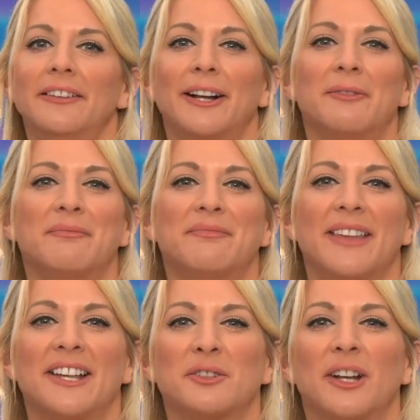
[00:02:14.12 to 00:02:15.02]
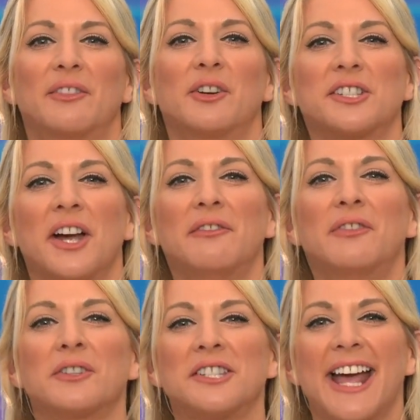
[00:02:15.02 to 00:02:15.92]
Well, that's all I've got time
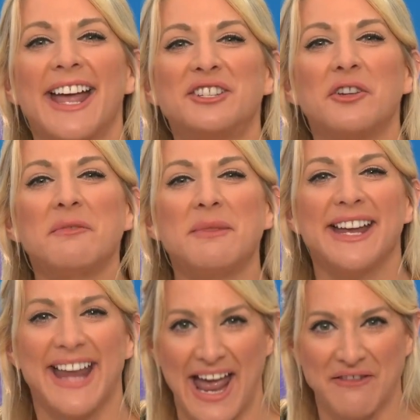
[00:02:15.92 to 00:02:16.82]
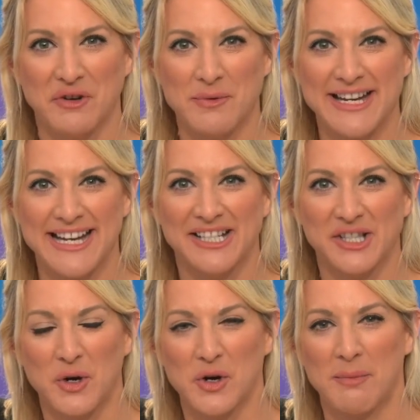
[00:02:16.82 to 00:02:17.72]
for today. Join me again for We Need to
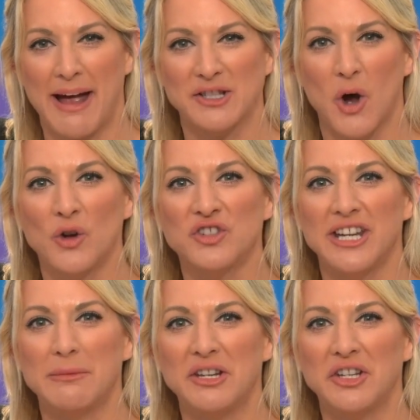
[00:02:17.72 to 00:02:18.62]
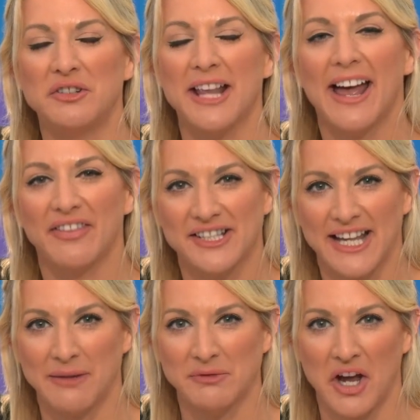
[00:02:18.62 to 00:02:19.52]
Talk About on G B News at the
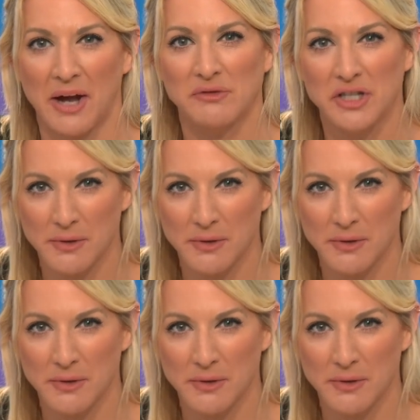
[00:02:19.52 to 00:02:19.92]
same time, two